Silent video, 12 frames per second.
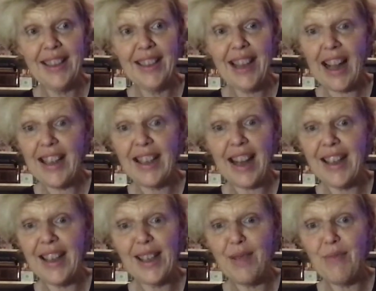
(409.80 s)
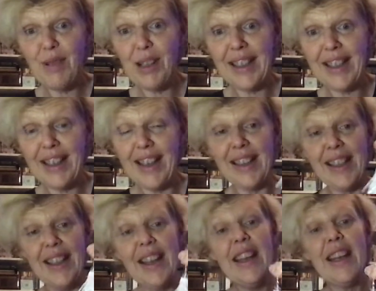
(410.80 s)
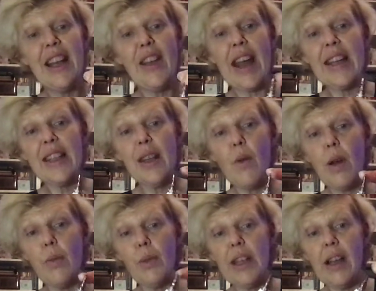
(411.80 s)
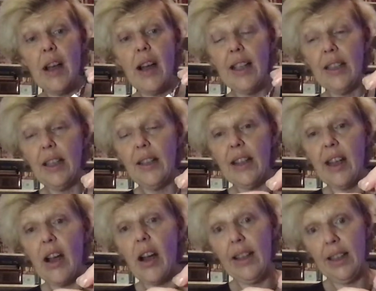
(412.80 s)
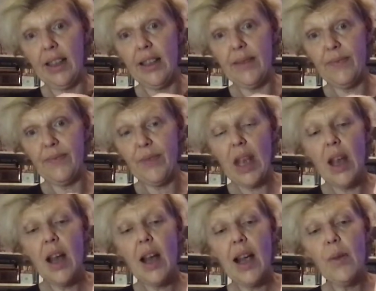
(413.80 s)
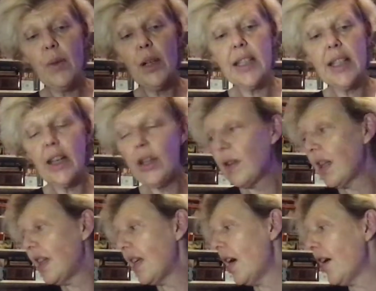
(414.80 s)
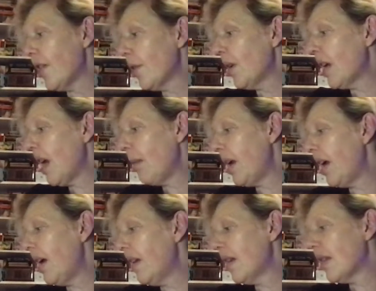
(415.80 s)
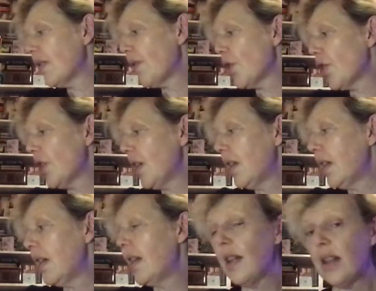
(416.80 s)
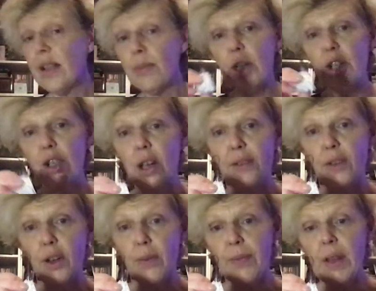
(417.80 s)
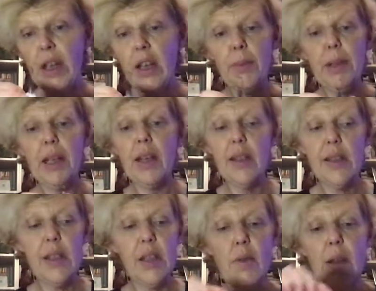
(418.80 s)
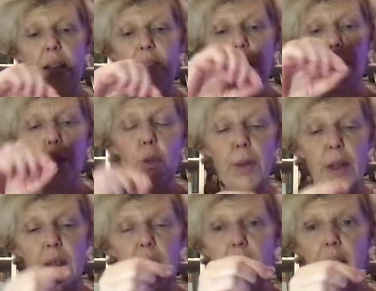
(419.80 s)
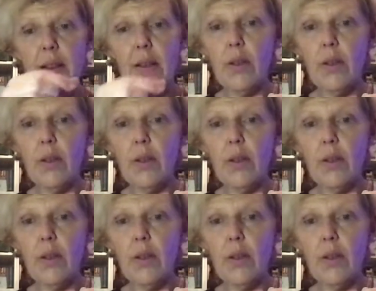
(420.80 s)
That's as simple as it is. Now that's the one with the eyelet. I will tell you that the other one I make, this version, is much tougher because you have to loop the